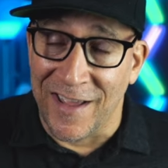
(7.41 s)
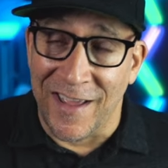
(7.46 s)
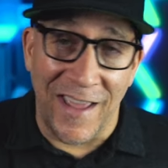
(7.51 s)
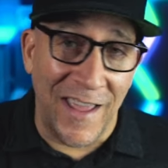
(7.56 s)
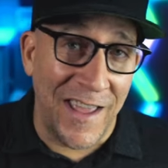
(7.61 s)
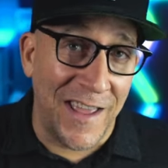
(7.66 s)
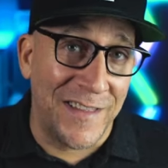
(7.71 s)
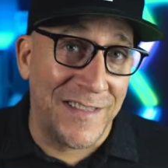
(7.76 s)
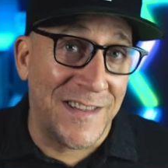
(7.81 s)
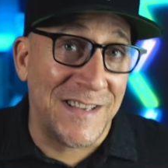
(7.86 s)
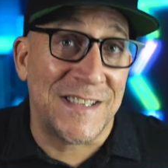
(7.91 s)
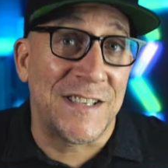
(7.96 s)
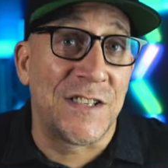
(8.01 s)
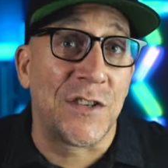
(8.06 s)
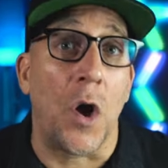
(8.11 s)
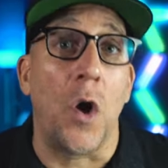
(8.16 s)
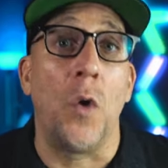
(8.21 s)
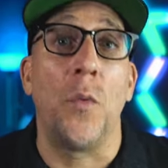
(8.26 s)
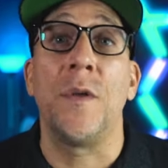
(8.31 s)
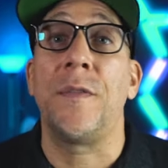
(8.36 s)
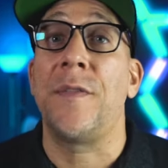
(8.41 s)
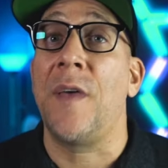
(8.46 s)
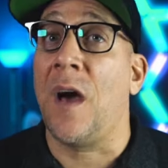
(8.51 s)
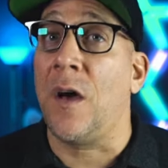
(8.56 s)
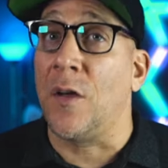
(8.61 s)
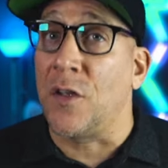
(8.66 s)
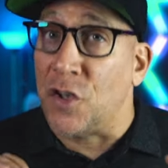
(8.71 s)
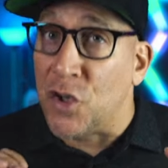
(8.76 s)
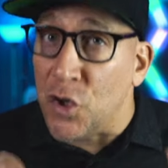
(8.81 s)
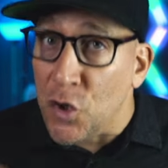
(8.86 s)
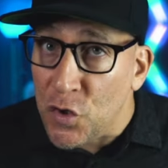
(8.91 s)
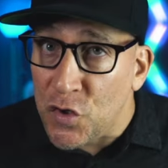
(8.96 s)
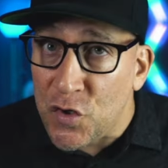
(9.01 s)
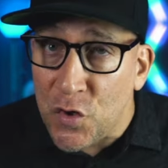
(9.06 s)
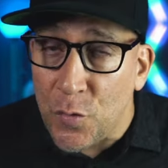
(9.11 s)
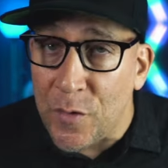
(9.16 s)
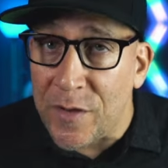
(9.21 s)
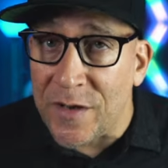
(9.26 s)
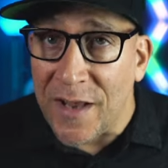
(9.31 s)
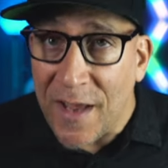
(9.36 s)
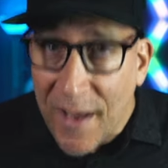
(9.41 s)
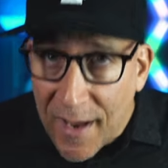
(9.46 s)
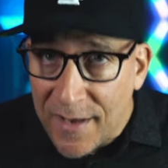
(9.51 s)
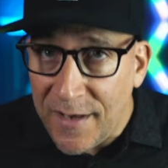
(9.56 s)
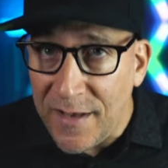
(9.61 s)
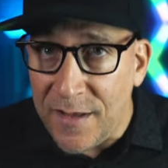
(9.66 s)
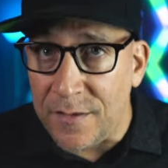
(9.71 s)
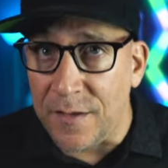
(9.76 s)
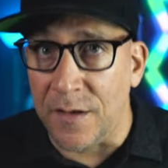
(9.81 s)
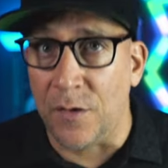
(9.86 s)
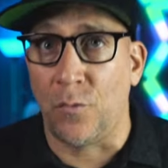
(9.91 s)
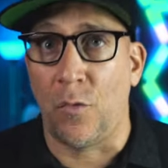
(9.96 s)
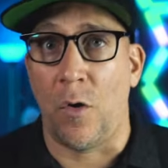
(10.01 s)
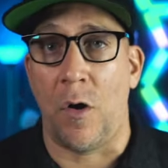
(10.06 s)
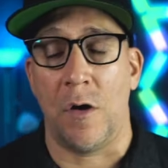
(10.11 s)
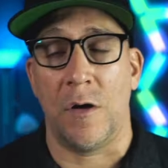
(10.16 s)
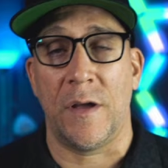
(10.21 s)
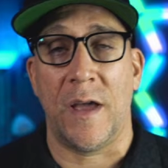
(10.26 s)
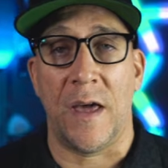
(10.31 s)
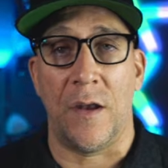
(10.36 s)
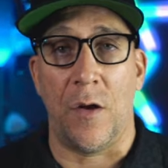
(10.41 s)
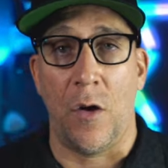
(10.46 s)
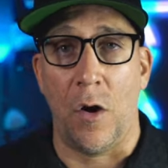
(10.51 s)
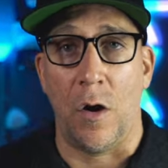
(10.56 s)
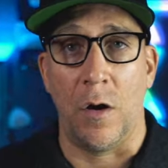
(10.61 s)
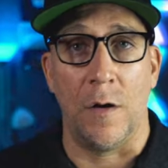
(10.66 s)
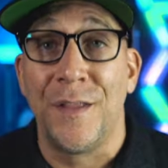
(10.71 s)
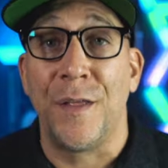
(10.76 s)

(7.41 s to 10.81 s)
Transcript: And this is all without you doing anything wrong at all.